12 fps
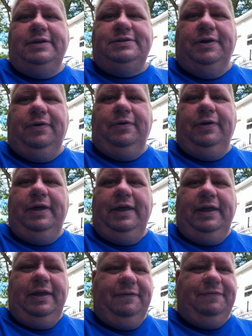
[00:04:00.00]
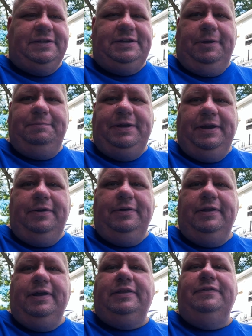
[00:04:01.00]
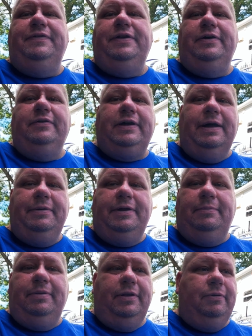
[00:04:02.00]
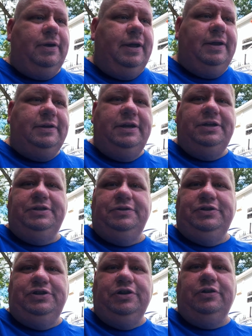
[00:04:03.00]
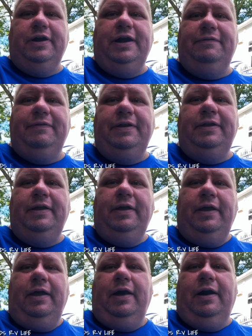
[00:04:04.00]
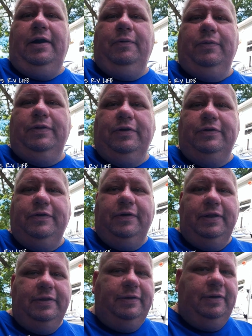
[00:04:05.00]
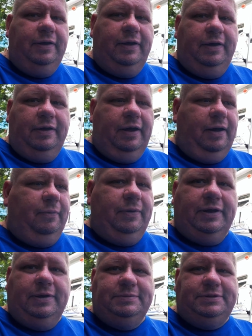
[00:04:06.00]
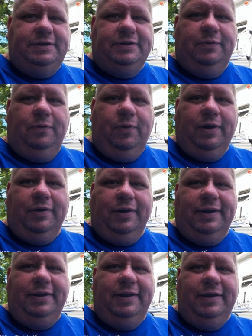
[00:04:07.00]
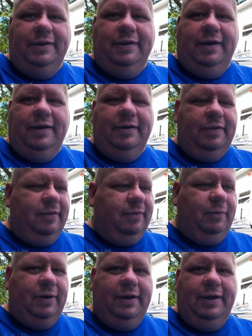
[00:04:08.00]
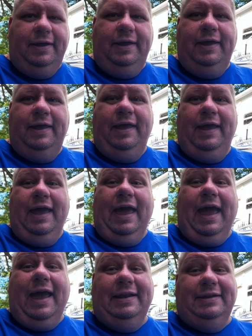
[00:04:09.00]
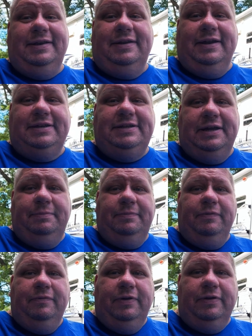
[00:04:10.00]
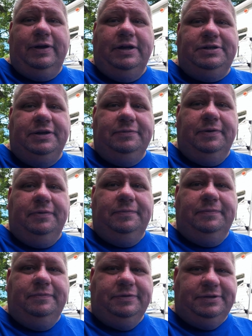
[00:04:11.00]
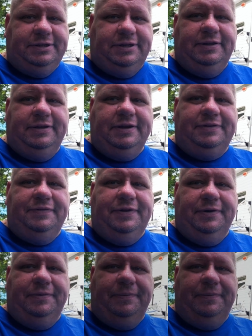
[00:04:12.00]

So if this helped you out, like the video, comment down below what kind of issues you're having uh, with your trailer uh, when it comes to wiring and uh, whatnot. And until next time, we don't catch you on the road. We'll see you in the next video.